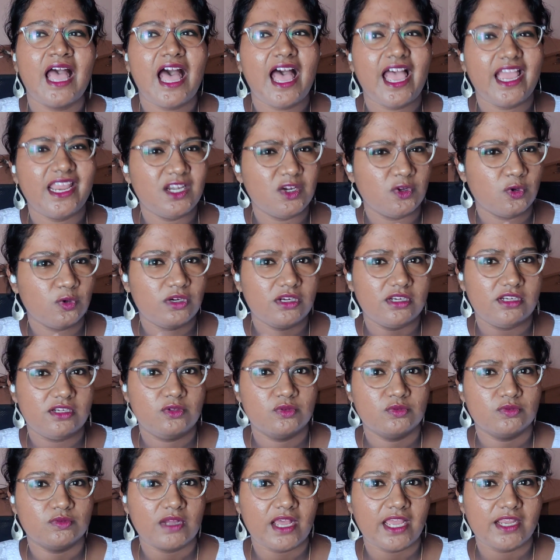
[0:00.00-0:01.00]
I
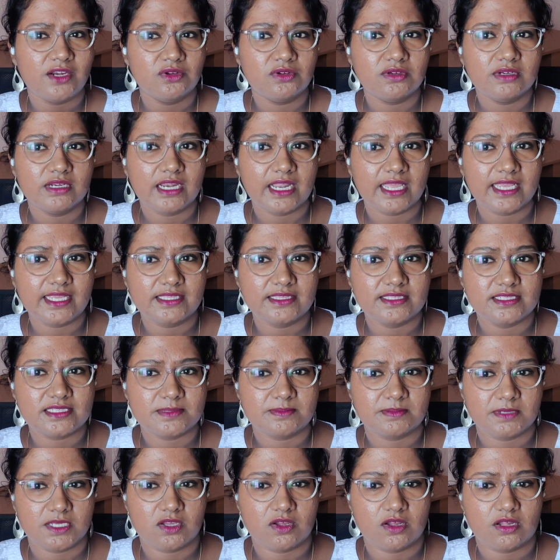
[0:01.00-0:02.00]
don't like this,
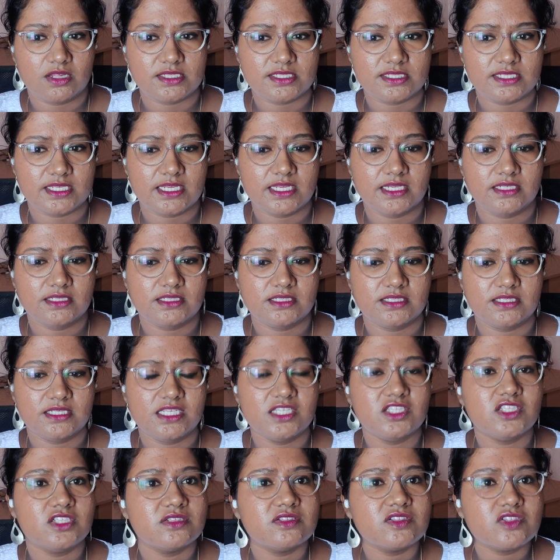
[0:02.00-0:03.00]
because it
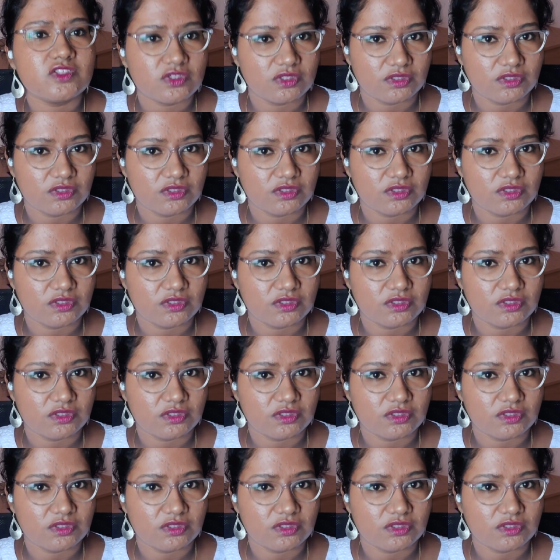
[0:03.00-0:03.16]
teaches